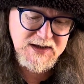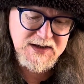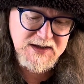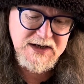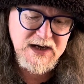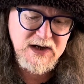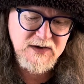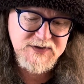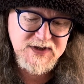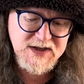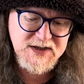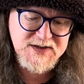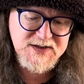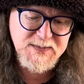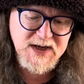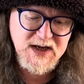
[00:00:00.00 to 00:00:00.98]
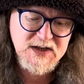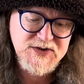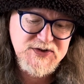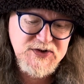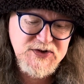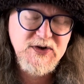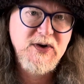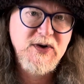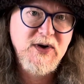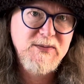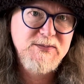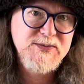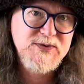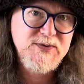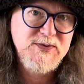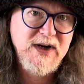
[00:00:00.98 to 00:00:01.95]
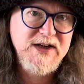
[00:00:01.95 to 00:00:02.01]
Now, I've done a Sparks studio
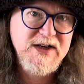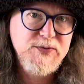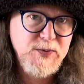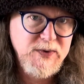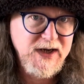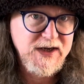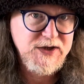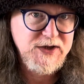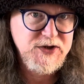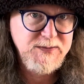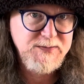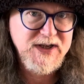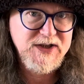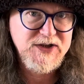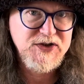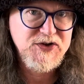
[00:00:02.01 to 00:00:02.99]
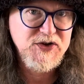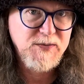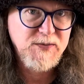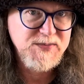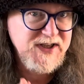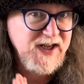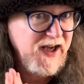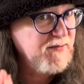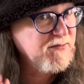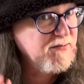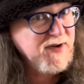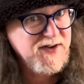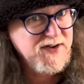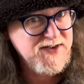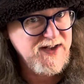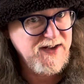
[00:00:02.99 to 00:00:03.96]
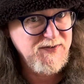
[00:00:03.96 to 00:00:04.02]
albums ranked. We actually picked a top 10
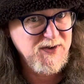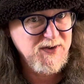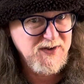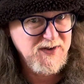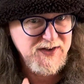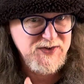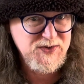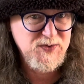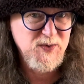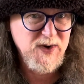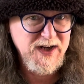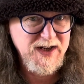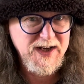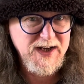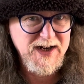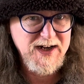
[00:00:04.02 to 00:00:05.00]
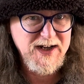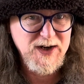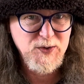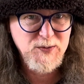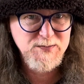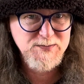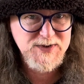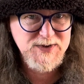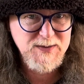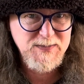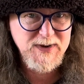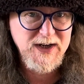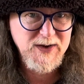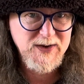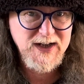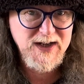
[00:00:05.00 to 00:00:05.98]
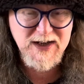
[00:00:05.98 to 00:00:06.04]
because they've got like 28 albums
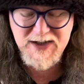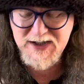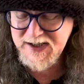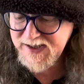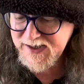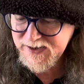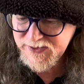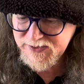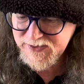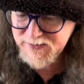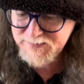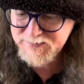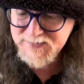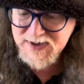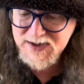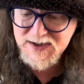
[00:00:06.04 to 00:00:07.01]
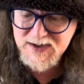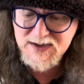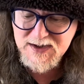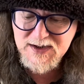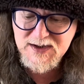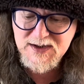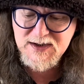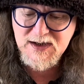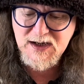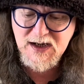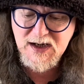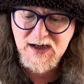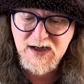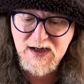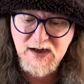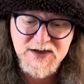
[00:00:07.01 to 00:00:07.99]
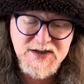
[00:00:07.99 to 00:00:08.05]
depending on how you count them.
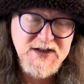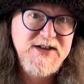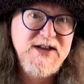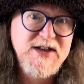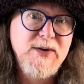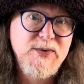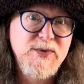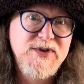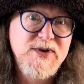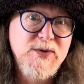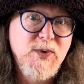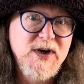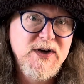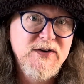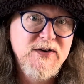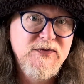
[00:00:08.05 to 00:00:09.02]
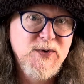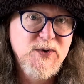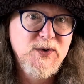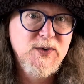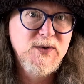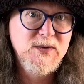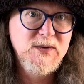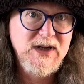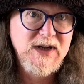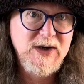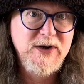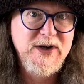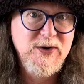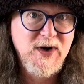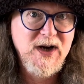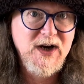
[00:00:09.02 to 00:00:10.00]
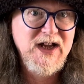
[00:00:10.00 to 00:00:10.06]
I did that with the wonderful Larry
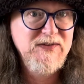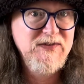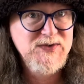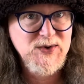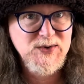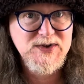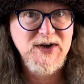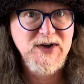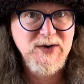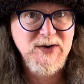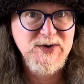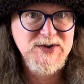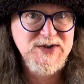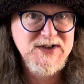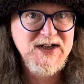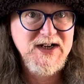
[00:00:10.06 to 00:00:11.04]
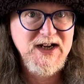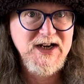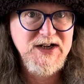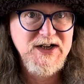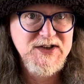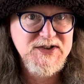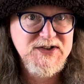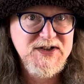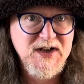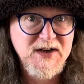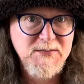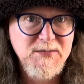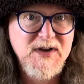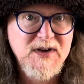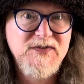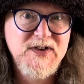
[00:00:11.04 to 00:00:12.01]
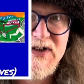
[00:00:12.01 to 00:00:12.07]
Graves, also known as Canadian Stud
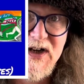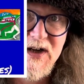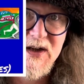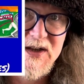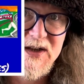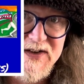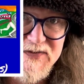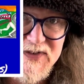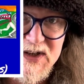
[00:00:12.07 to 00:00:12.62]
Muffin. I'll leave a